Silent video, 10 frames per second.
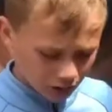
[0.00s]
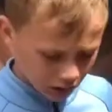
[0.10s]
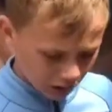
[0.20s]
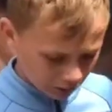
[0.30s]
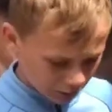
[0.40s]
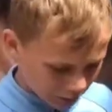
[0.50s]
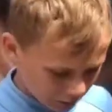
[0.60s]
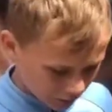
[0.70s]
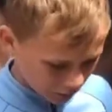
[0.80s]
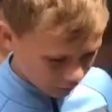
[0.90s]
I've been
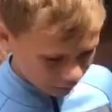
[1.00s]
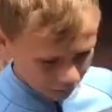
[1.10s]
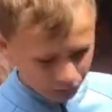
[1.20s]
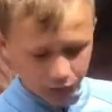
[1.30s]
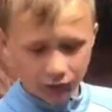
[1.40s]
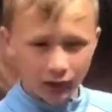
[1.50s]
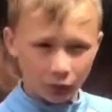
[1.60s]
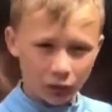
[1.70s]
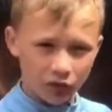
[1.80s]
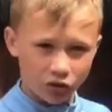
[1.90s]
uh, they, they've allowed
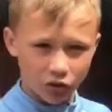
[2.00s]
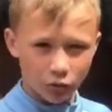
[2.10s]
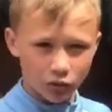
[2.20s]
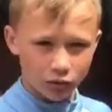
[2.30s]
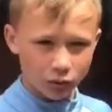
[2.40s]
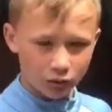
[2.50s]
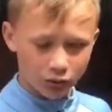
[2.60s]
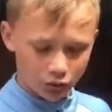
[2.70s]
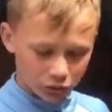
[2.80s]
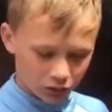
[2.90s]
me to school a few of
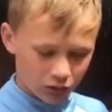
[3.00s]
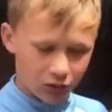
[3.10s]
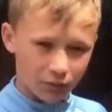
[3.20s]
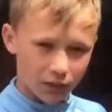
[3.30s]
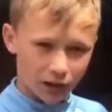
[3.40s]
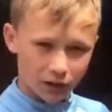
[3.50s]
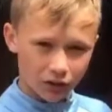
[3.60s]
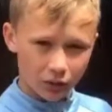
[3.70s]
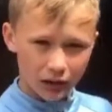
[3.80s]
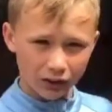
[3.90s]
the horses up there as
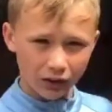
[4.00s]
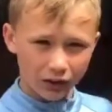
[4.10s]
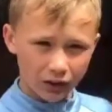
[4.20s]
well.